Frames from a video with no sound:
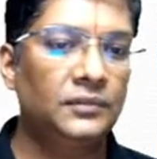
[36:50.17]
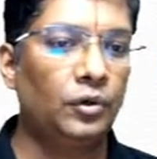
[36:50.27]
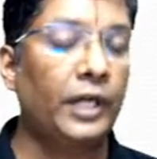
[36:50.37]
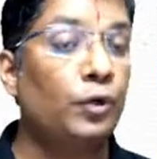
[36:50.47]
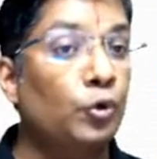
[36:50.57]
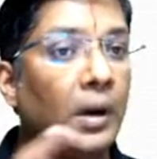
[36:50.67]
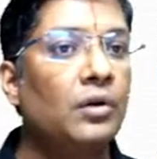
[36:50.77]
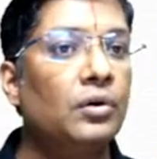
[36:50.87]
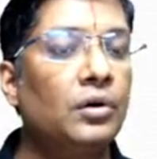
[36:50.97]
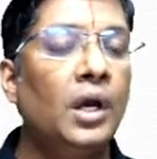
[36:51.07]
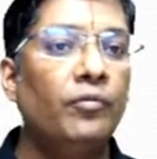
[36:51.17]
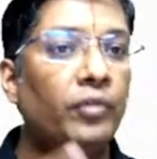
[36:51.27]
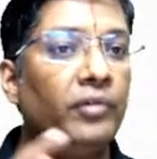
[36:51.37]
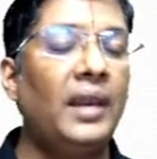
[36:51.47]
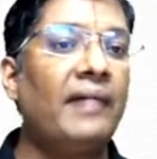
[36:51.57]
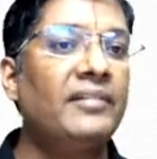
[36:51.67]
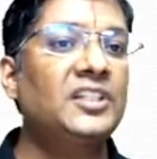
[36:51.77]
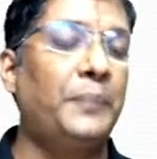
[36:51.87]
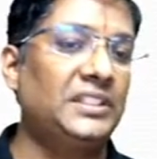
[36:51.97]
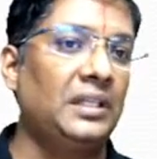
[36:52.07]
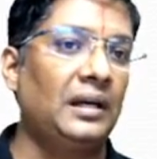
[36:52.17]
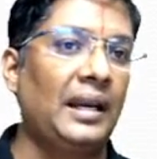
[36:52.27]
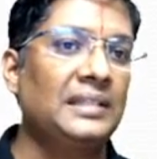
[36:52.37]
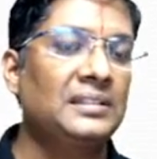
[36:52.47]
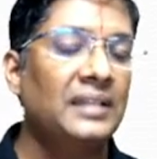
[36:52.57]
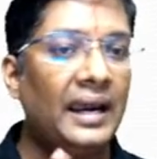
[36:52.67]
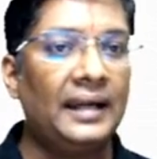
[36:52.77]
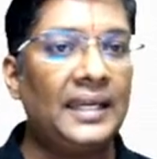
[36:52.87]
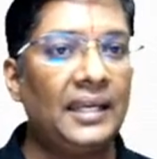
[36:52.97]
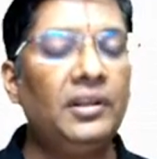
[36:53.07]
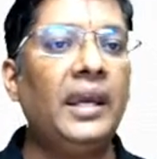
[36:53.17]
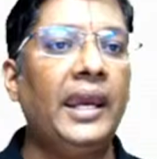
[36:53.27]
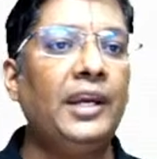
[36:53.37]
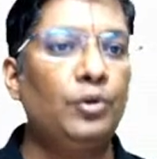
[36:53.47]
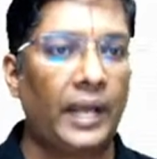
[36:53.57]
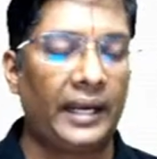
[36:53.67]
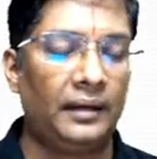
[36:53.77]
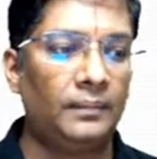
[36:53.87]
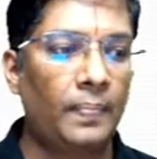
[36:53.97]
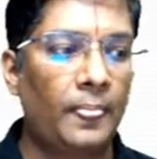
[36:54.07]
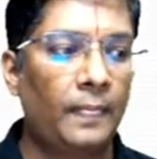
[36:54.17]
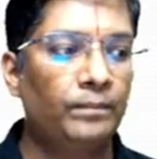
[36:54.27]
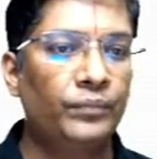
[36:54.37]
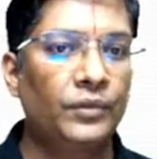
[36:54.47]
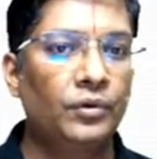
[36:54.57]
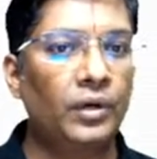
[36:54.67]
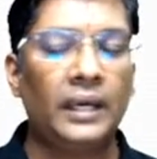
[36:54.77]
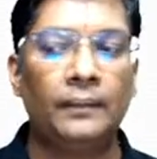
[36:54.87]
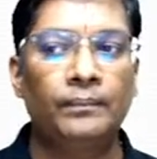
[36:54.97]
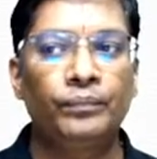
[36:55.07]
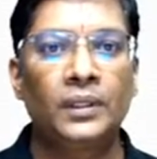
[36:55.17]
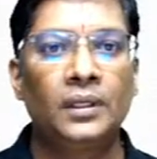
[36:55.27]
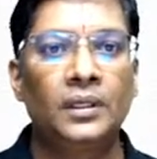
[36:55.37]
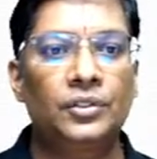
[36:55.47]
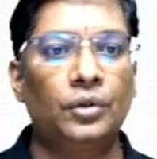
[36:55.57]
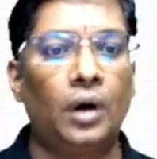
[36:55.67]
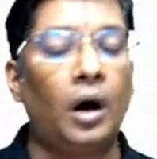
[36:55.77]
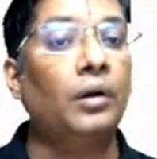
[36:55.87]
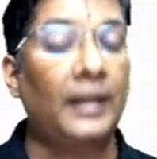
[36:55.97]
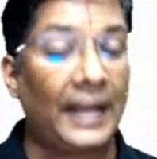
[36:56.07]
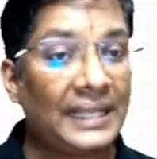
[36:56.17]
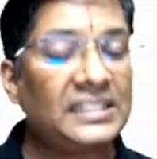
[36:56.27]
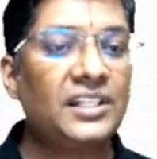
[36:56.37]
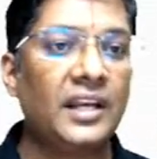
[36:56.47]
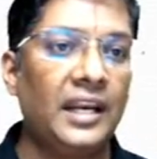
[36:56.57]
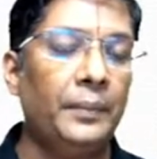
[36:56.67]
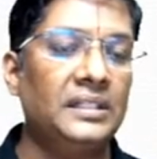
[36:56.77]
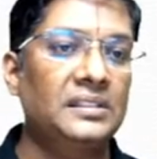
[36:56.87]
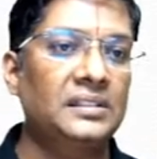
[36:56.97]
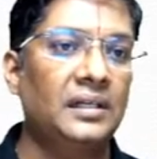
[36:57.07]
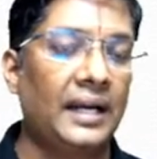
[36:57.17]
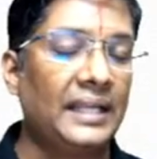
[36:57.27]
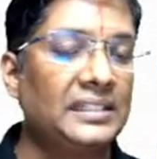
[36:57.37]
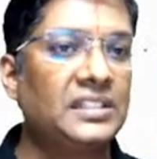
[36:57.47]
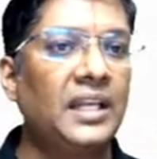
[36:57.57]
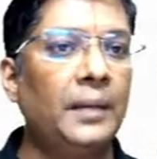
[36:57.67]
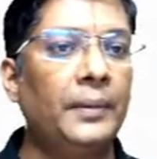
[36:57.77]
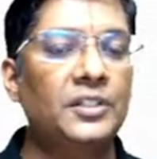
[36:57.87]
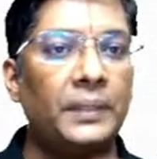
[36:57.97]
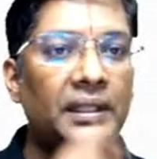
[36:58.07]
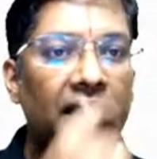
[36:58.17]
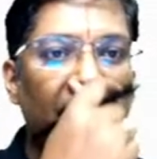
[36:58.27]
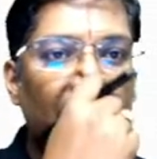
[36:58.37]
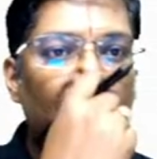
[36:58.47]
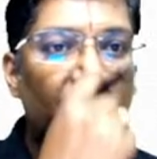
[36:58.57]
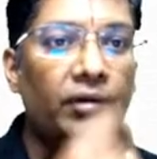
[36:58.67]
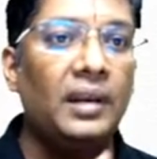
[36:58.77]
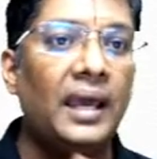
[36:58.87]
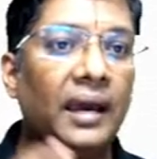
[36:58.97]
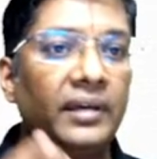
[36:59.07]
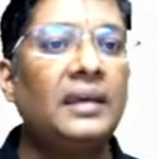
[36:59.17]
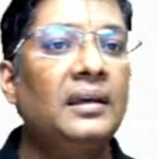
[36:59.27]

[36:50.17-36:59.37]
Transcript: Okay, tomorrow we will have a special class at evening 8 to 9. Okay, so on transition elements meeda we will have a